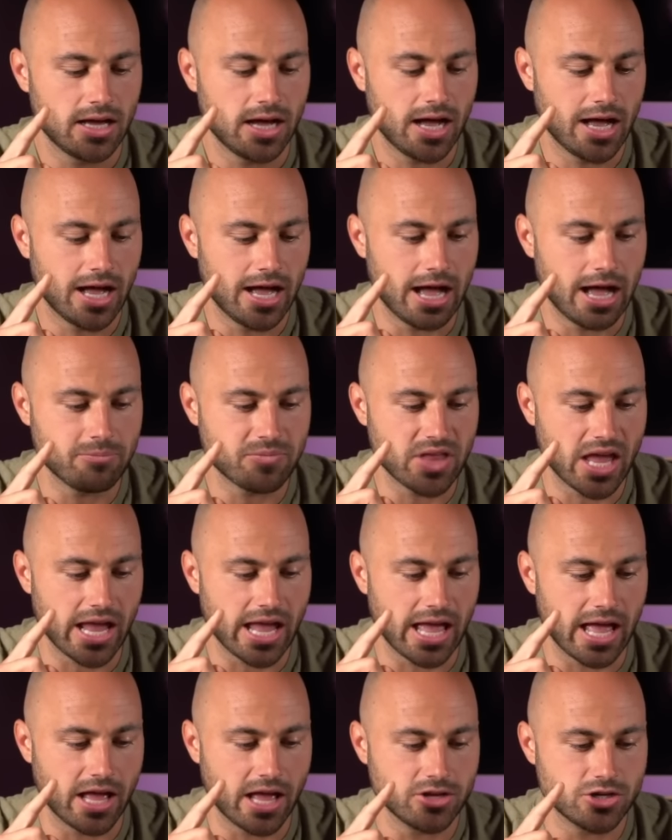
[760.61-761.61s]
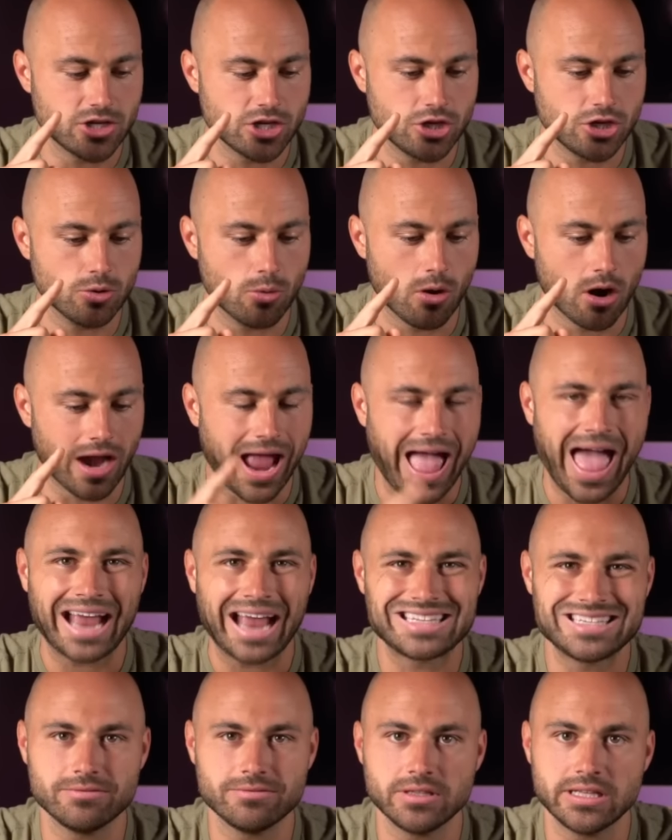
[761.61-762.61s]
and you are
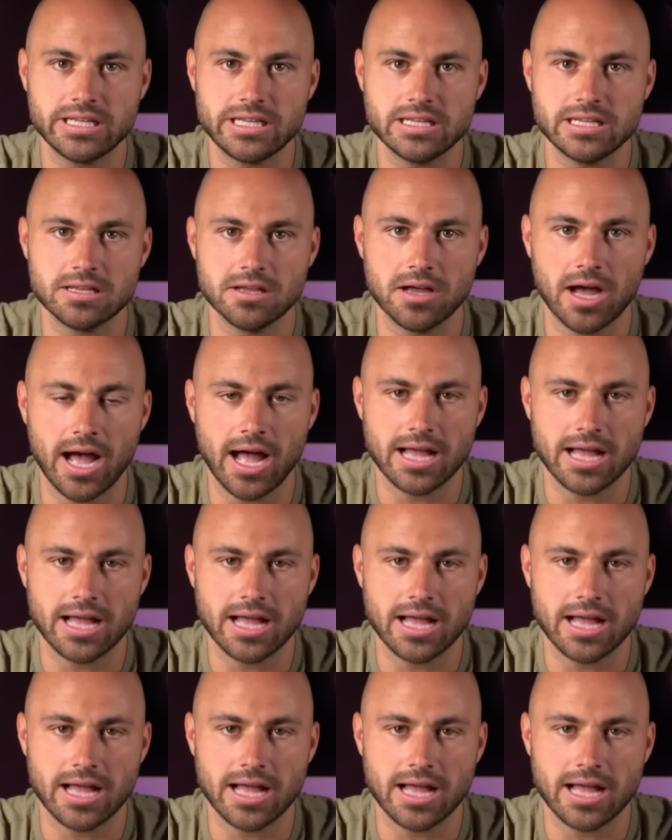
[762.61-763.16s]
actively